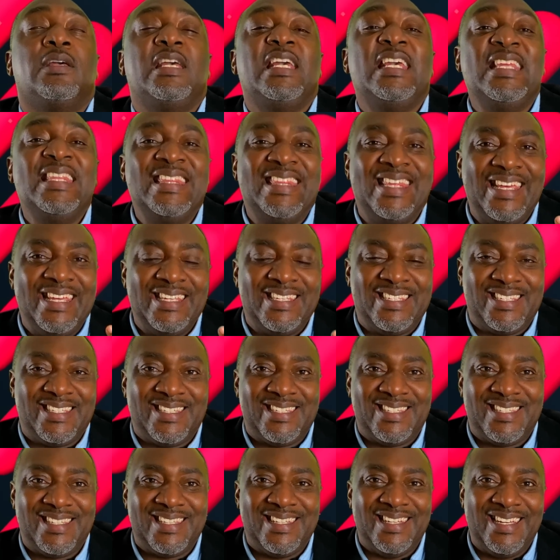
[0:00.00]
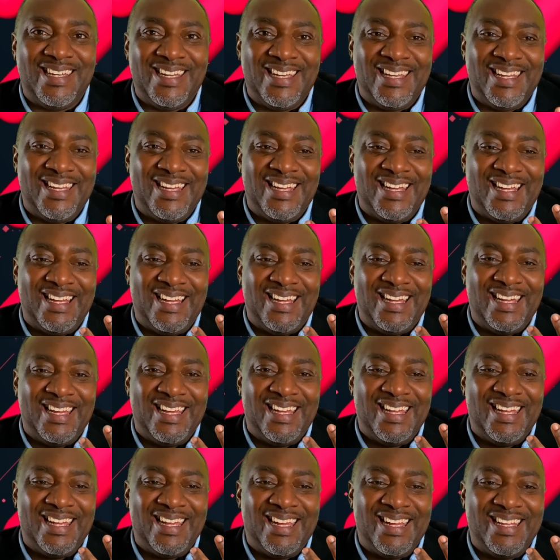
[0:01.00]
in this
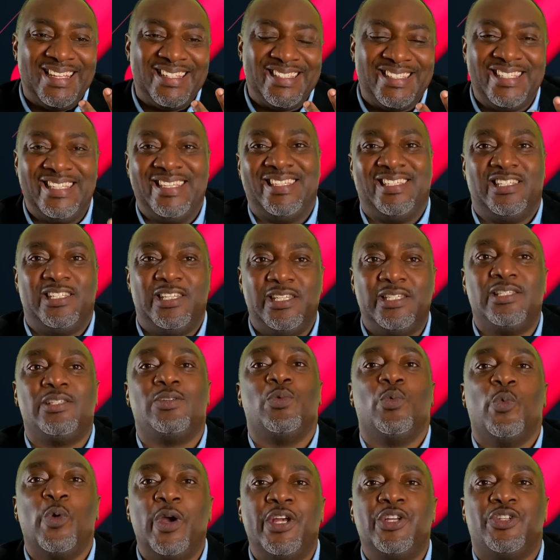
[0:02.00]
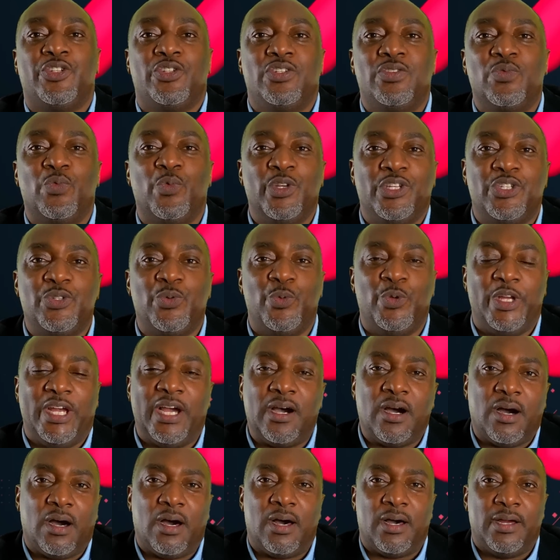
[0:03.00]
situation which we
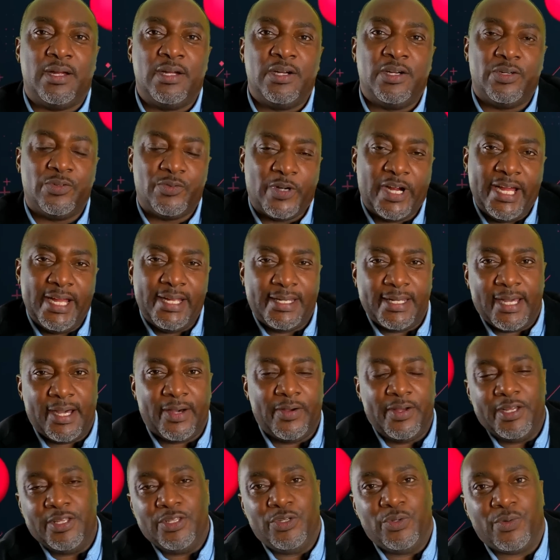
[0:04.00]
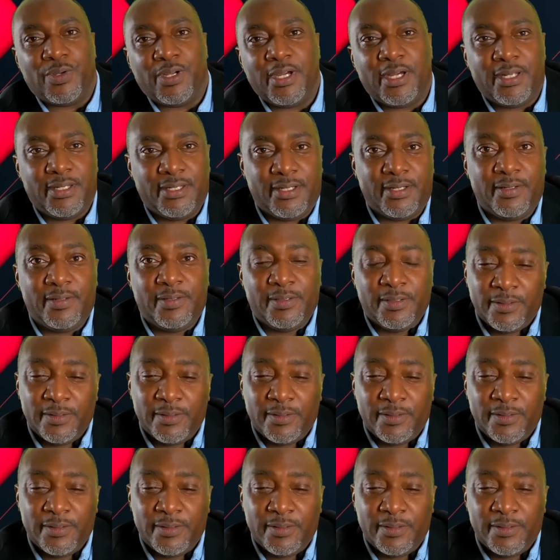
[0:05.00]
are right now in Uganda.